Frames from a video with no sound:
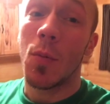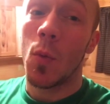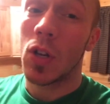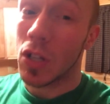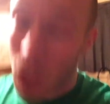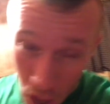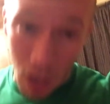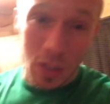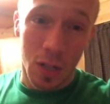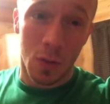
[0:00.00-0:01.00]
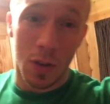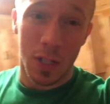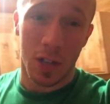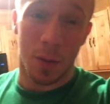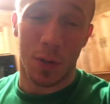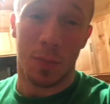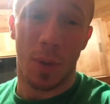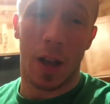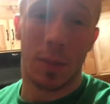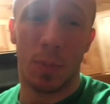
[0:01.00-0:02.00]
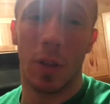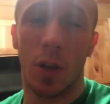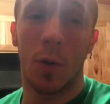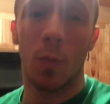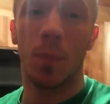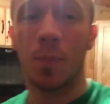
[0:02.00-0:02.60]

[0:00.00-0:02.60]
which is also in the description box below.